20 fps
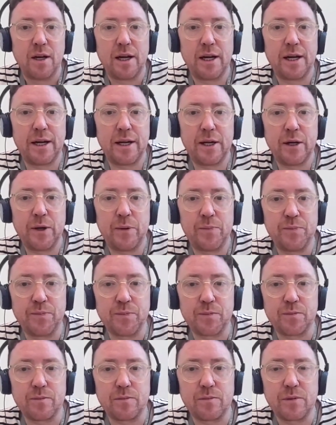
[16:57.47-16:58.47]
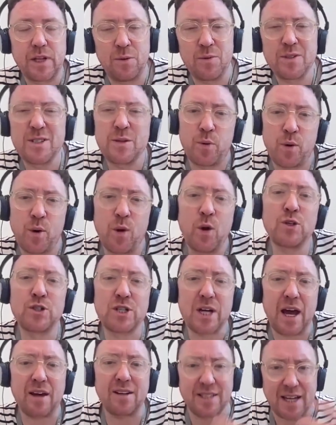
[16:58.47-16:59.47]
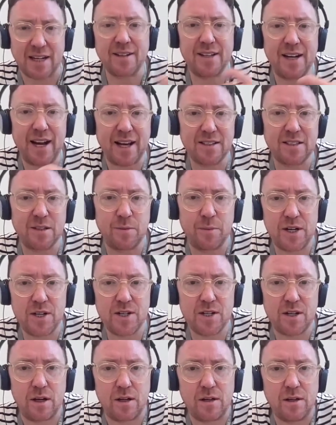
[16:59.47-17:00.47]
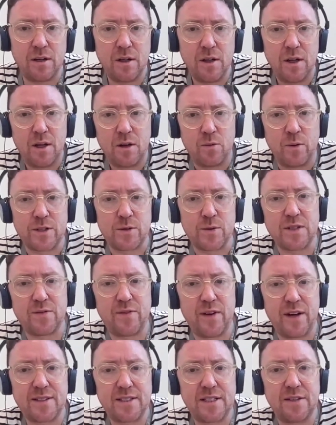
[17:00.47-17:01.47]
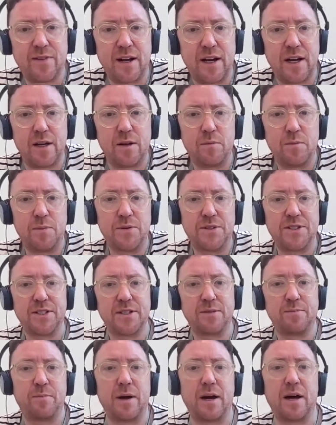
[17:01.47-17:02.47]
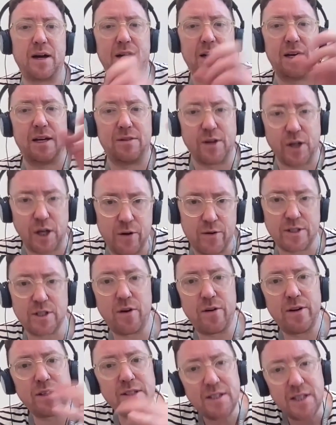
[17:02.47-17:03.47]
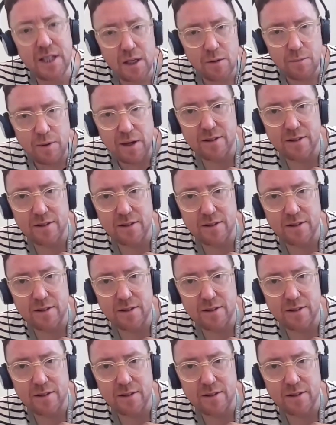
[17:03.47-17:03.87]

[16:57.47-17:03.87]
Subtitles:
It was a project and an exhibition which was first developed by the curatorial team